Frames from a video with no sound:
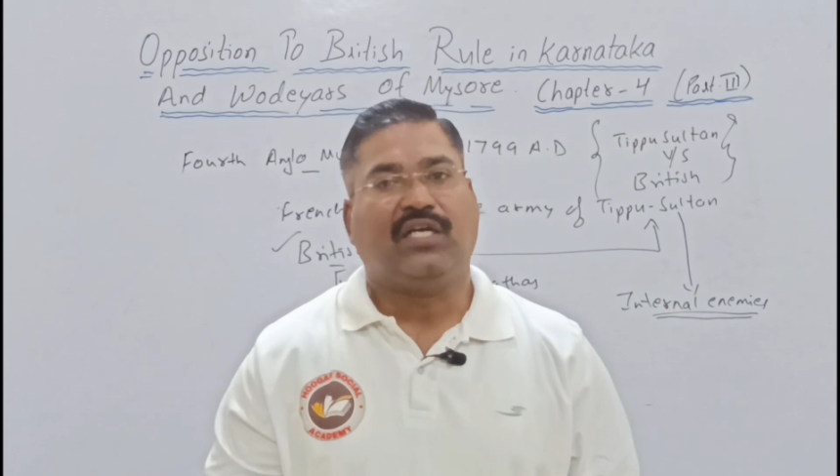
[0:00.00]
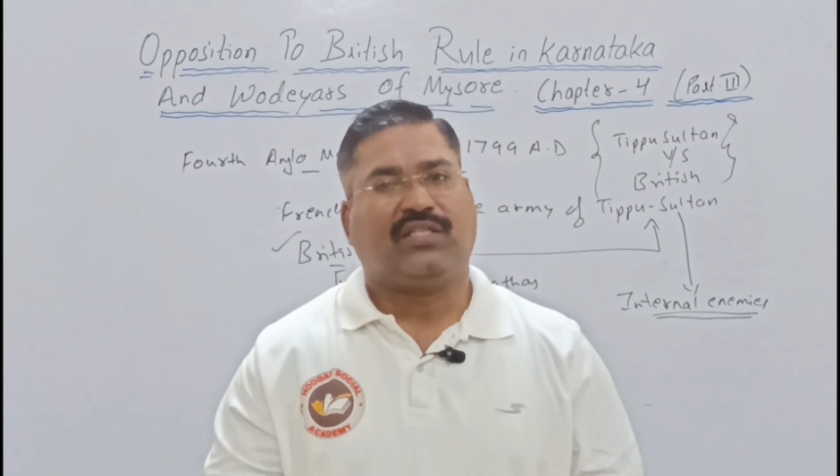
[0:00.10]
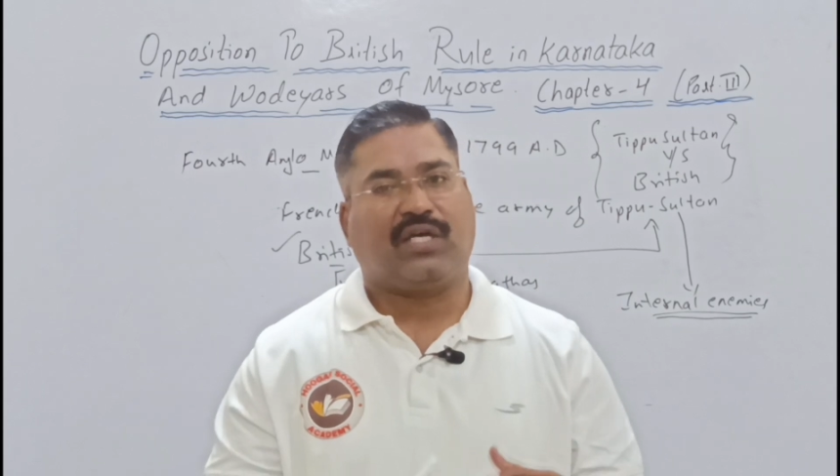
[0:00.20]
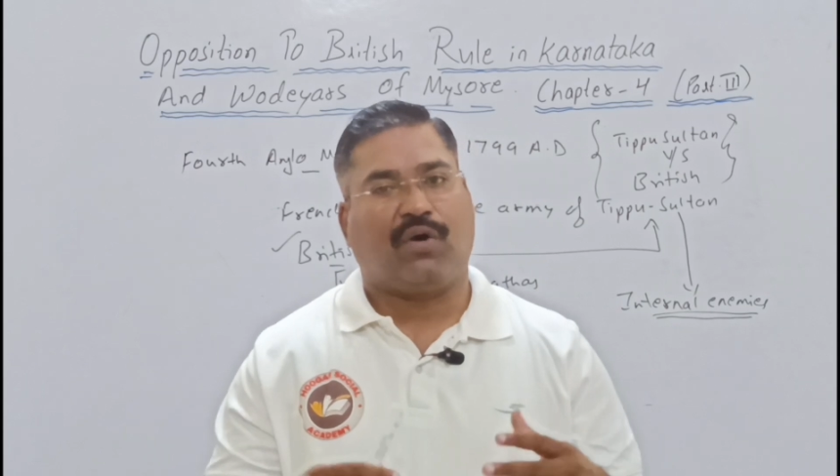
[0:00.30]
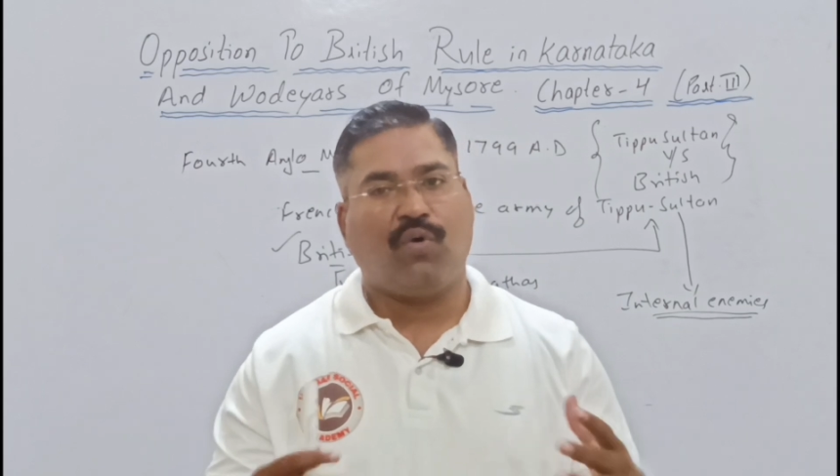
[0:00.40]

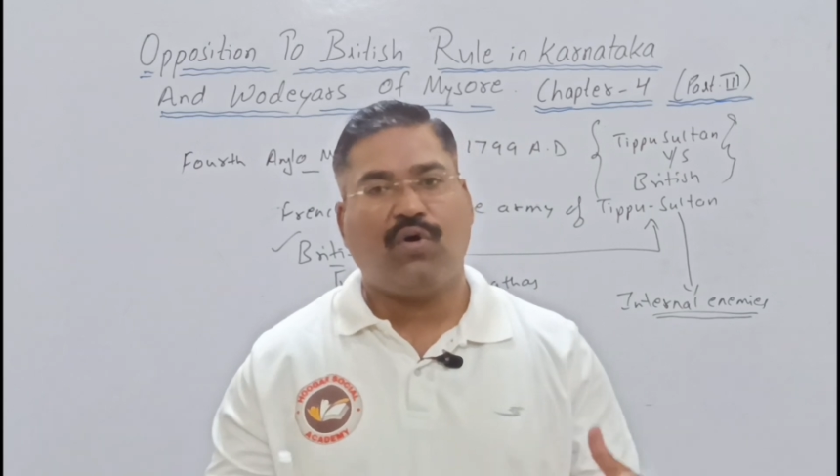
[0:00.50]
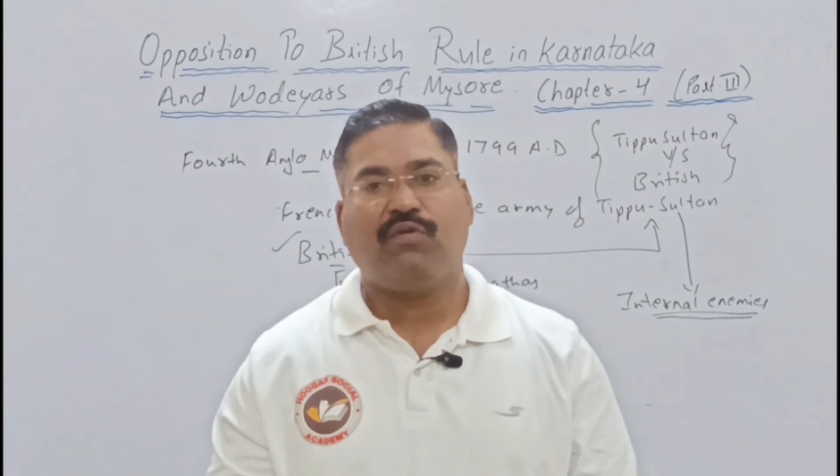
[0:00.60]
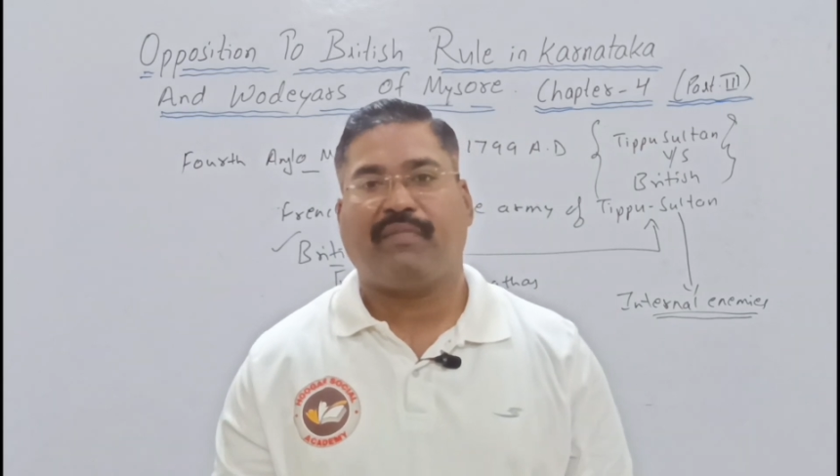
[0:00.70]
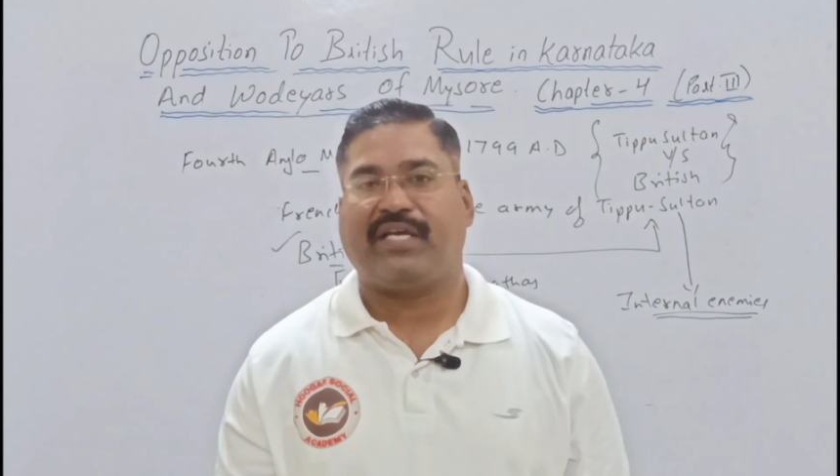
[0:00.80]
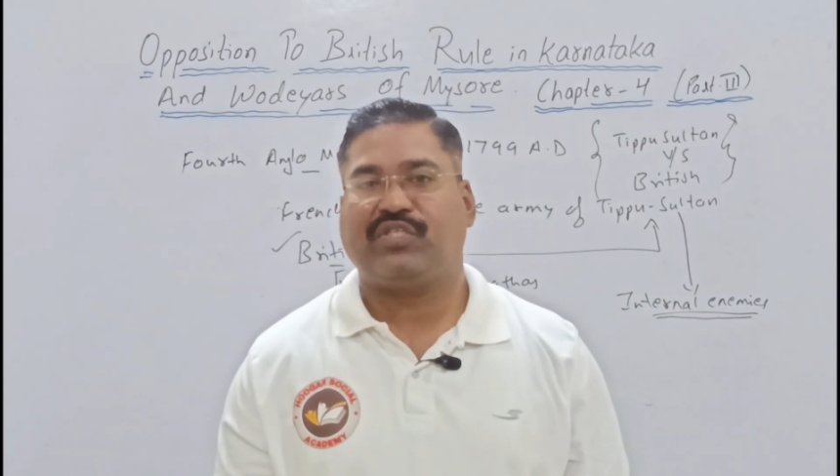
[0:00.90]
the whole
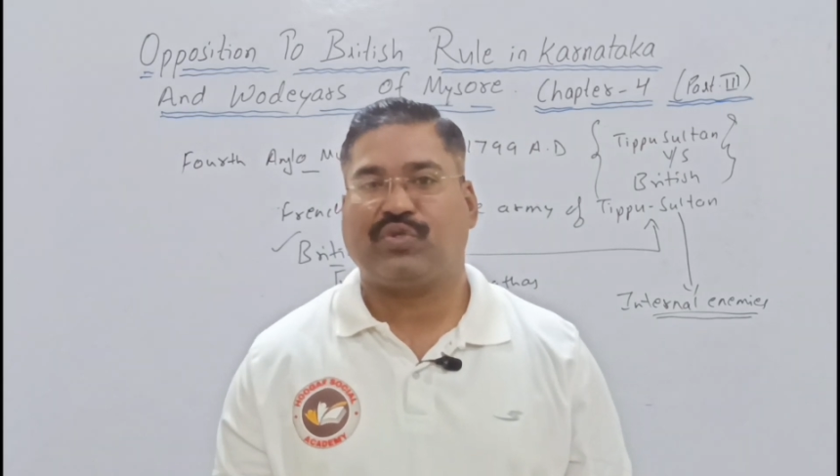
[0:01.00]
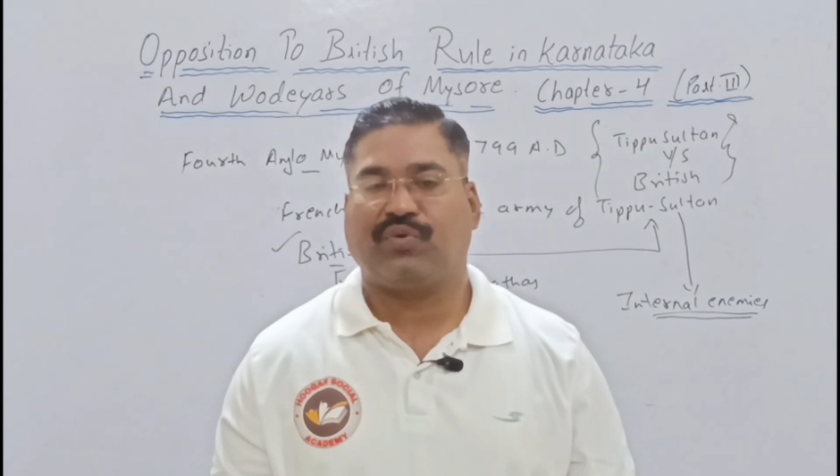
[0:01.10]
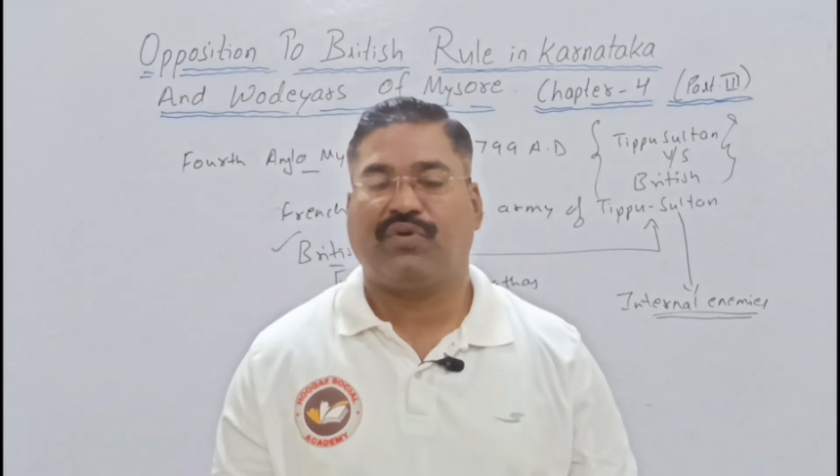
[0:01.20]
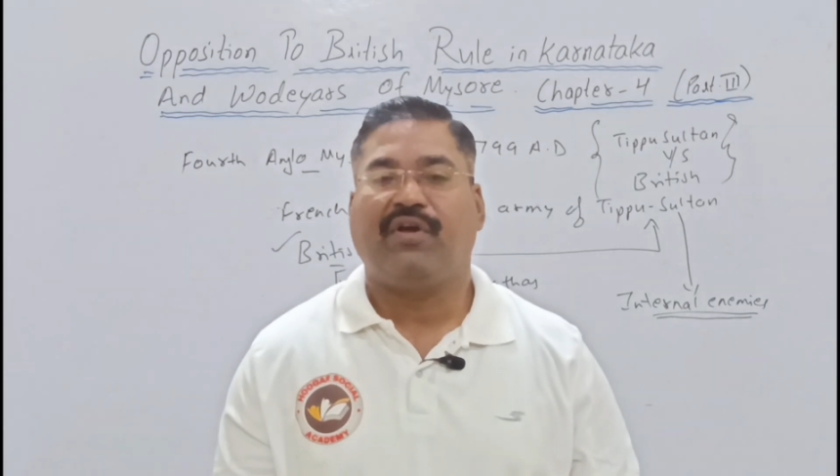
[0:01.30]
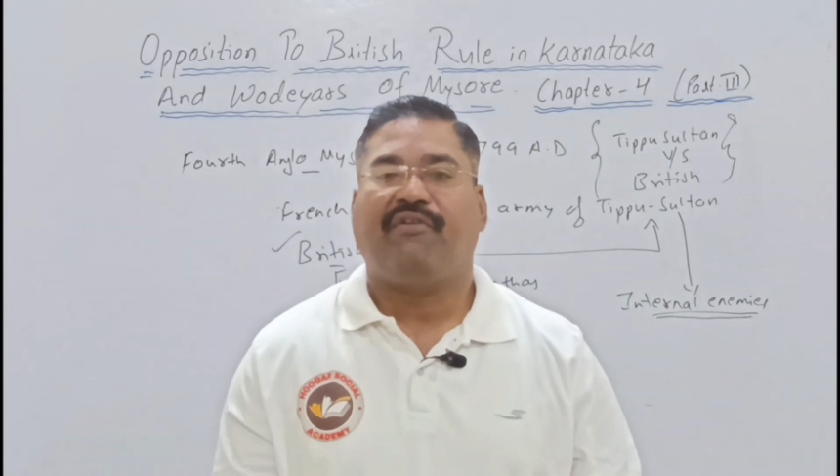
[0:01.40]
Mysore